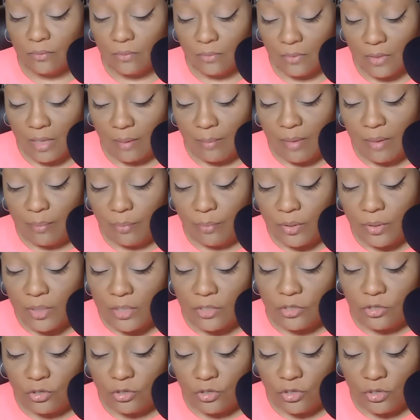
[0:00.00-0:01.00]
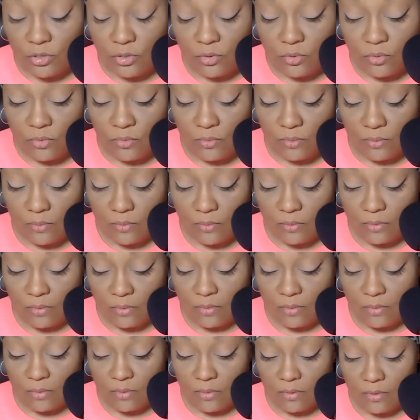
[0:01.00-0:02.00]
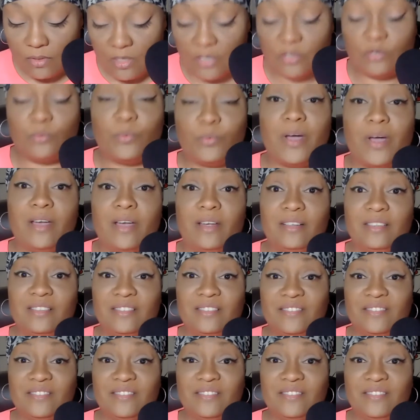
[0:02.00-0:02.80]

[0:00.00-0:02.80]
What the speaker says: let me put it to you this way.